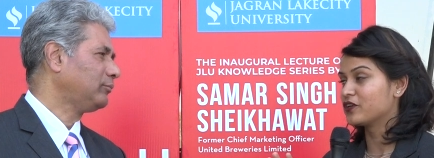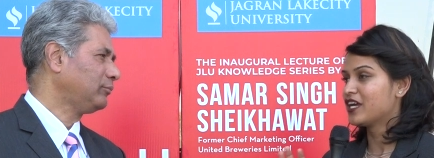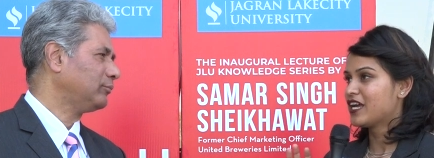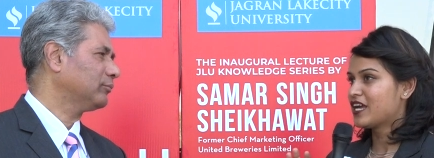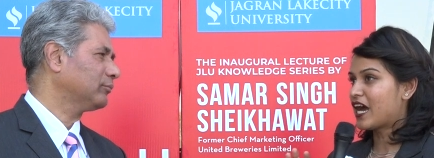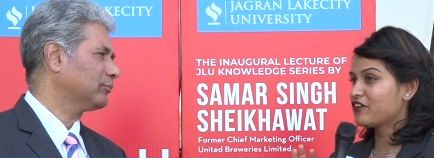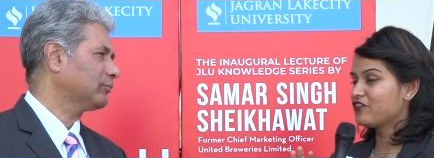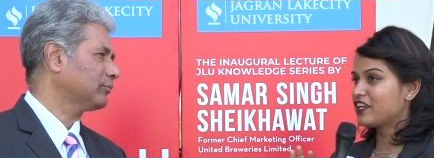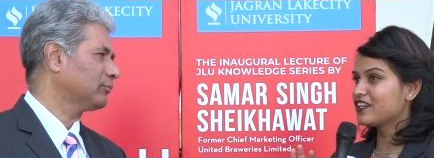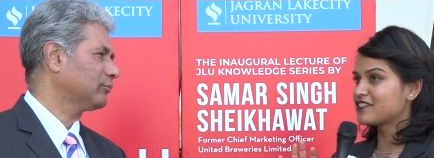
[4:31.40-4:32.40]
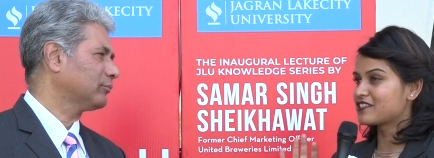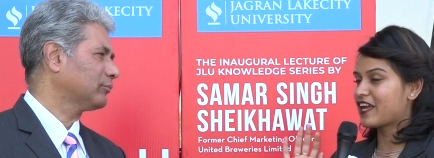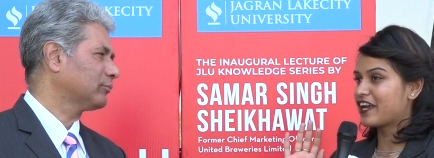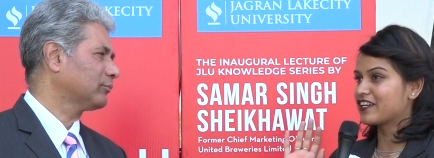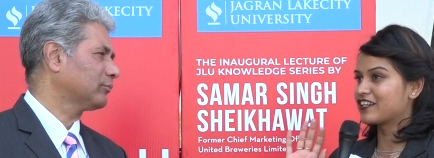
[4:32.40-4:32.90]
Speaker 1: you i feel it's
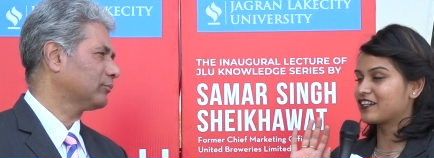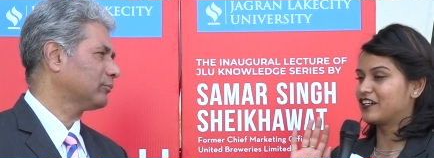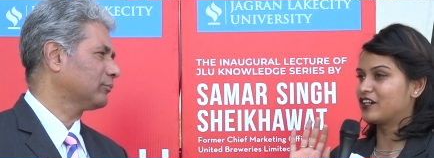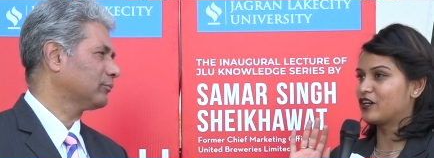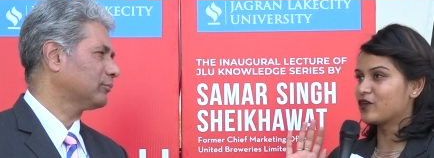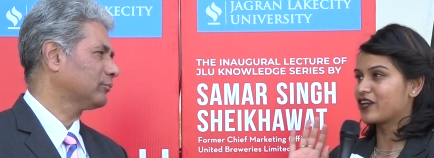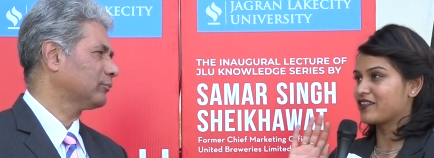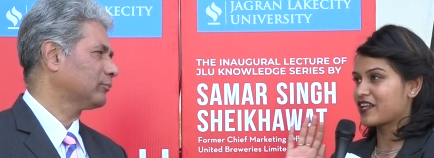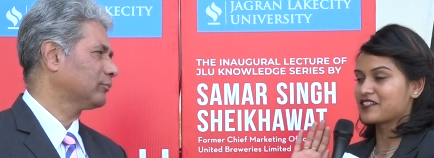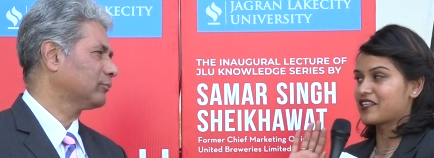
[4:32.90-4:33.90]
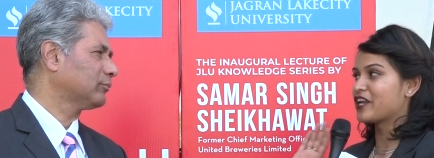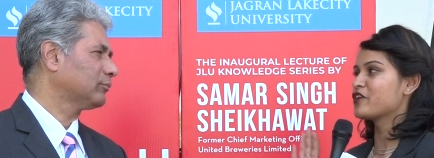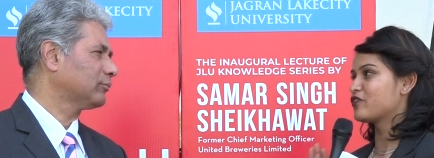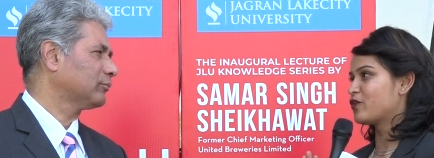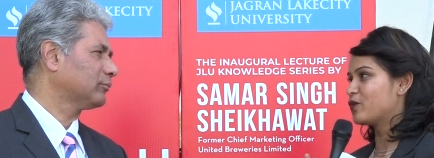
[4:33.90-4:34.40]
like uh, okay that is the end
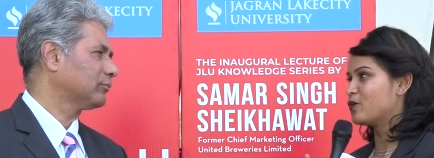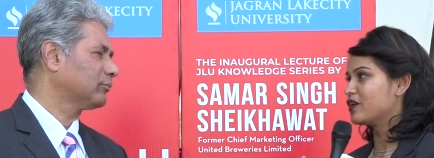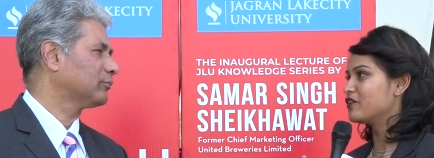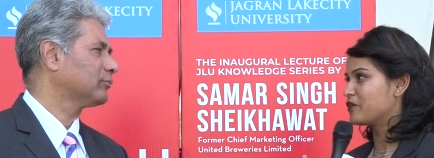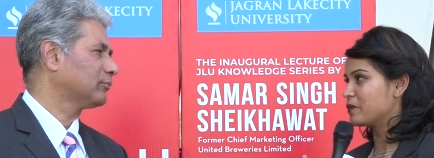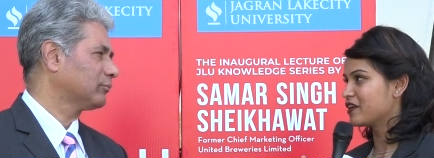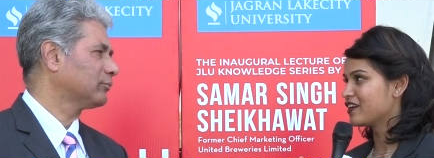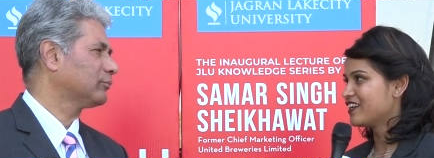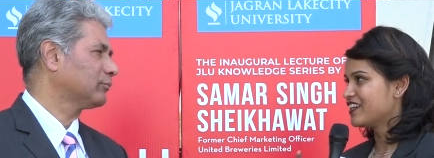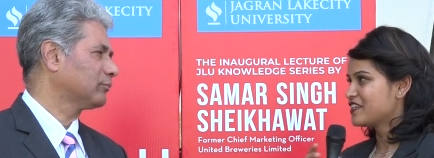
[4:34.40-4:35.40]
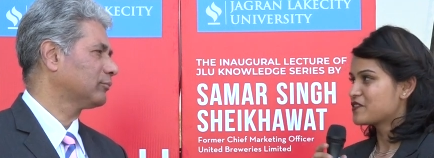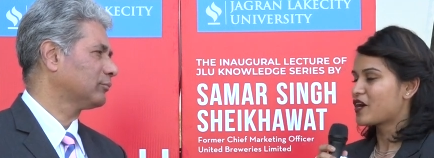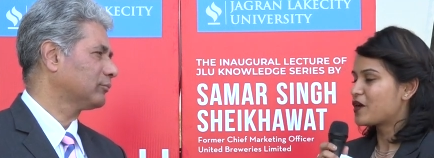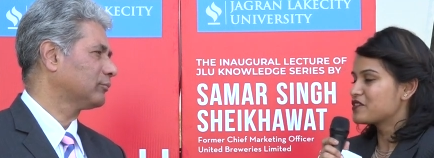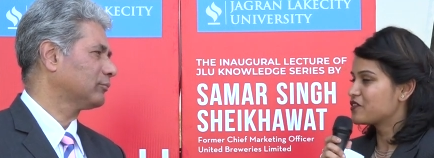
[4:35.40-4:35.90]
of the whole world for me so
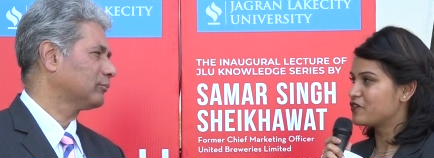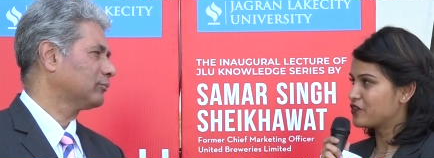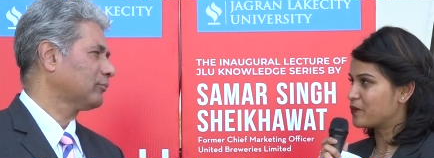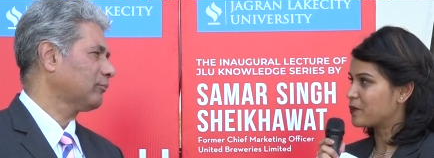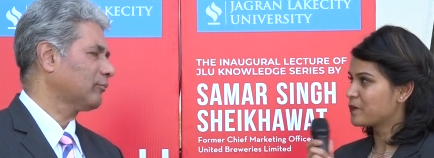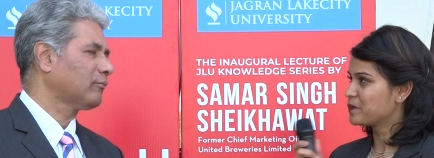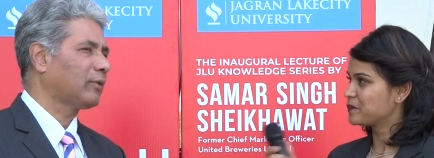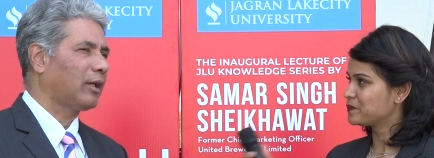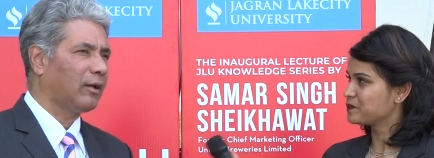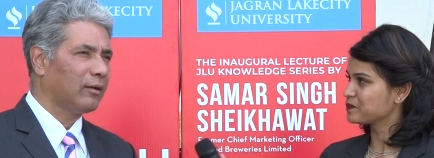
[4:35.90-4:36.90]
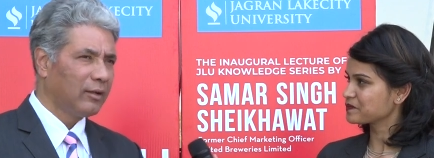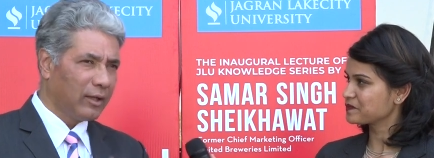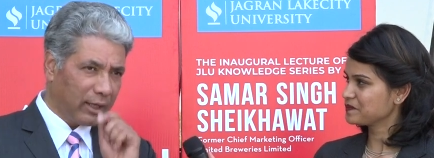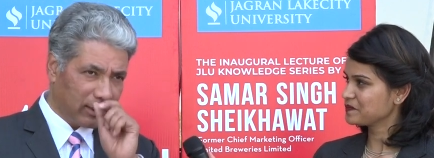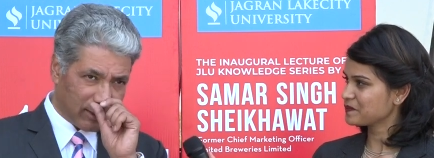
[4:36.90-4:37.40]
how is it for you
Speaker 2: yeah
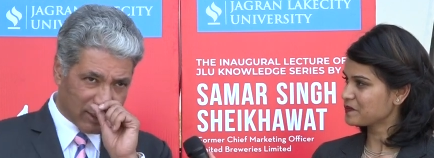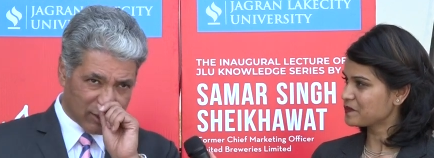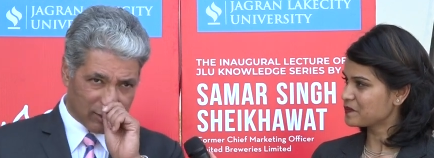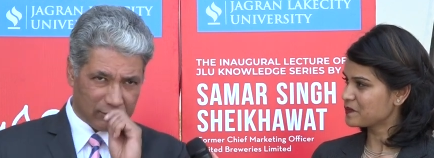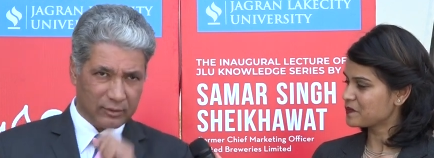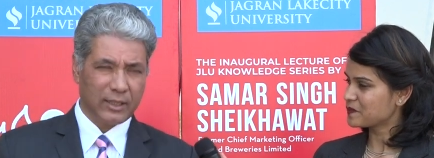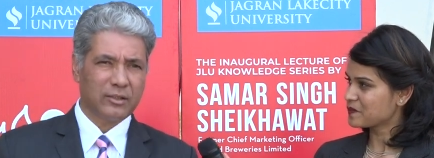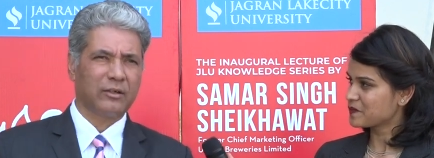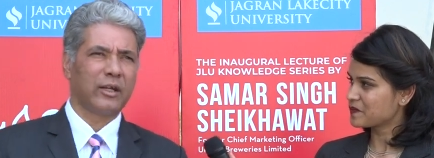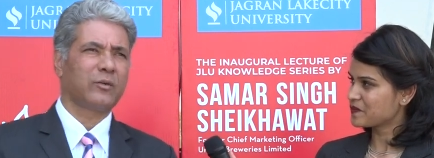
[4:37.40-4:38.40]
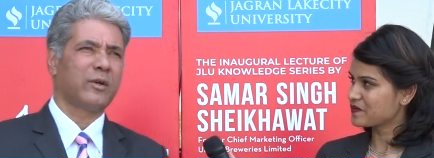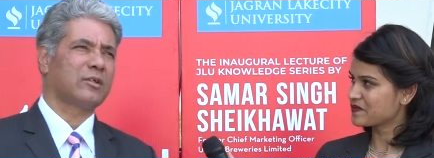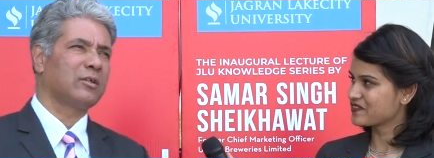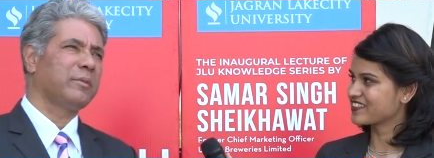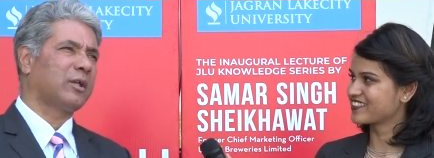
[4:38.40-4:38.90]
i think that's a that's a great
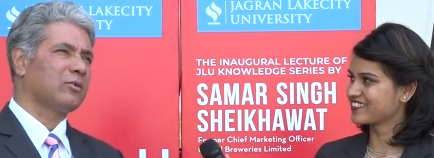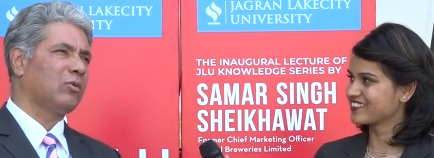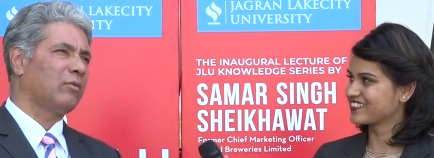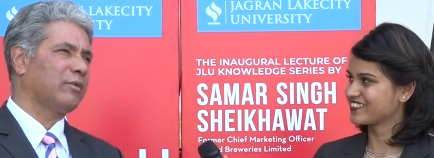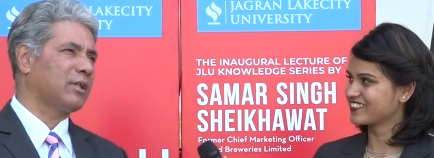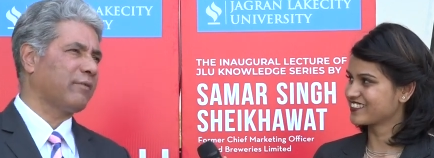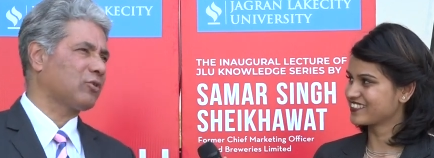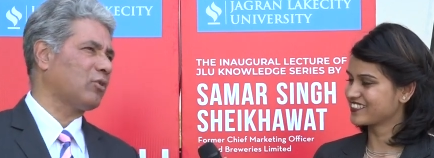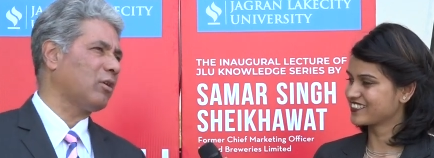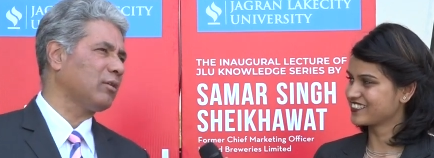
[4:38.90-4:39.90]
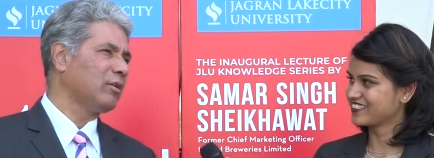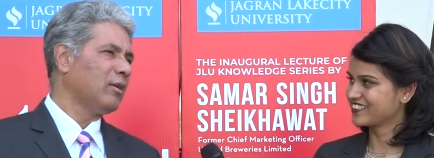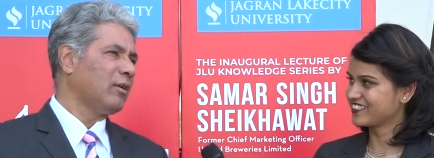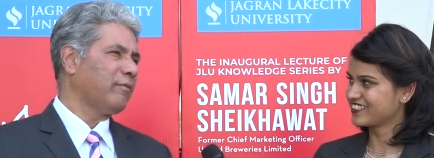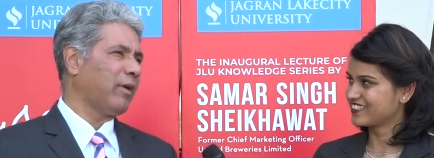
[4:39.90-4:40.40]
question because all of us have strong
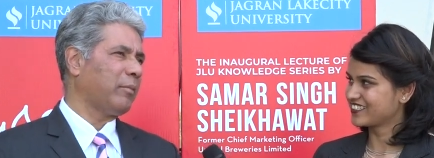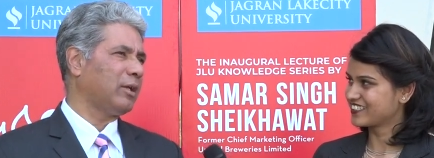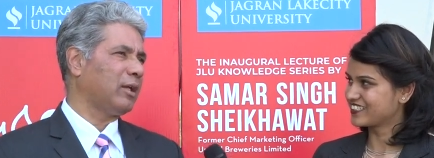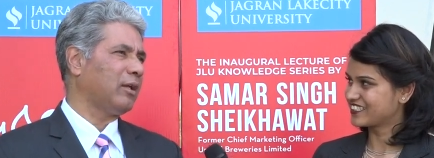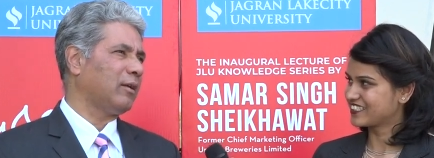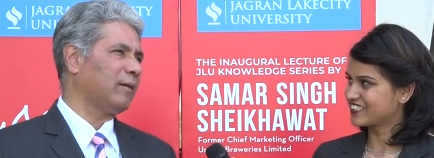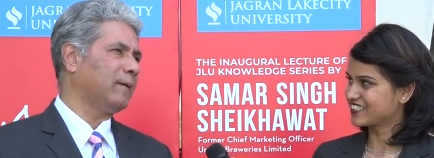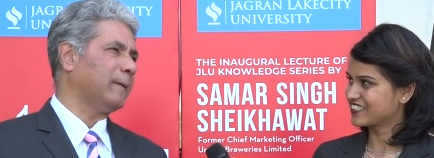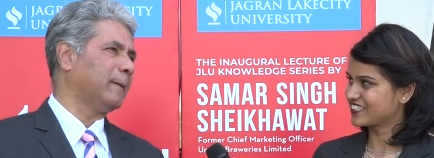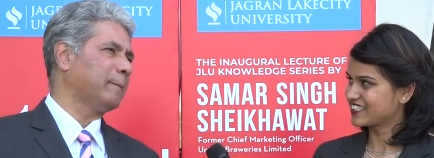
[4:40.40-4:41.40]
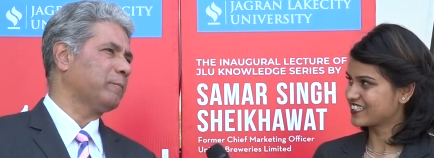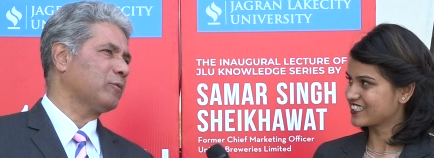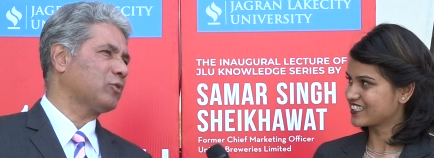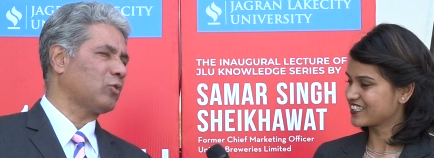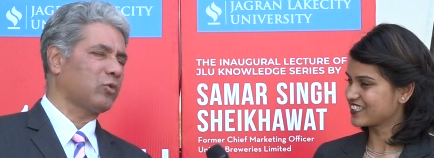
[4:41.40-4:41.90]
family uh,
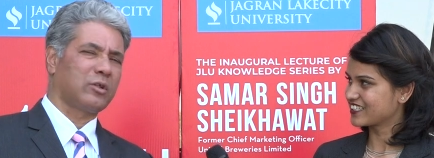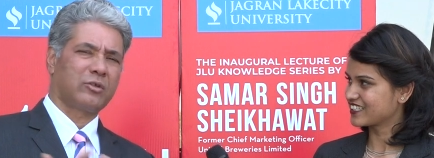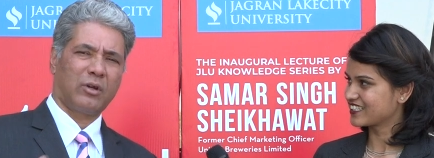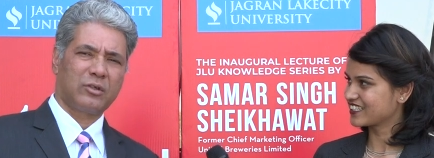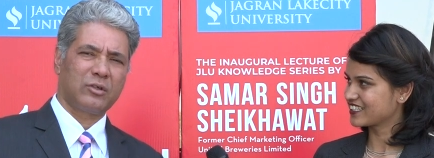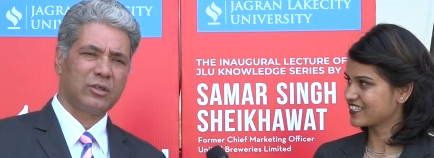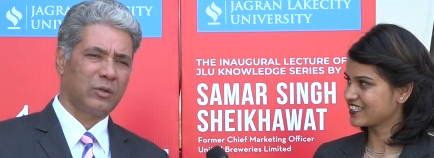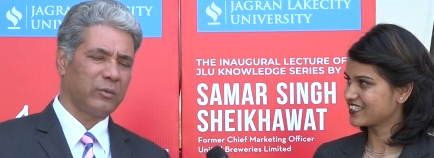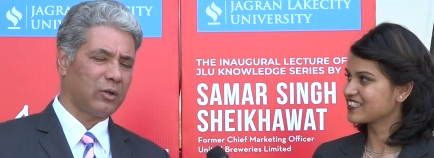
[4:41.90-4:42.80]
social structures that